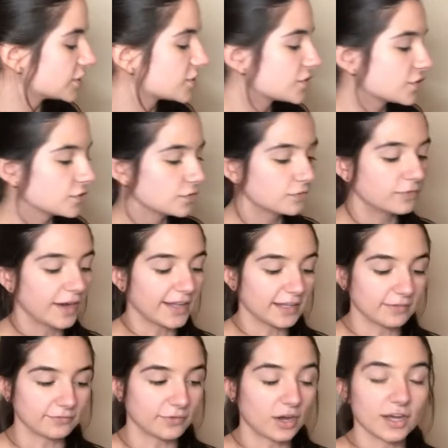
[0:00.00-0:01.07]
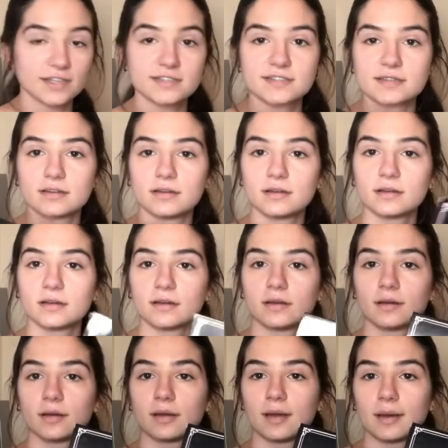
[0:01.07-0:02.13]
2 Violet Voss
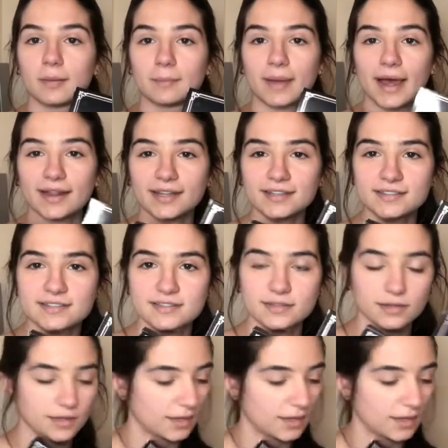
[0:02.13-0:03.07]
palettes.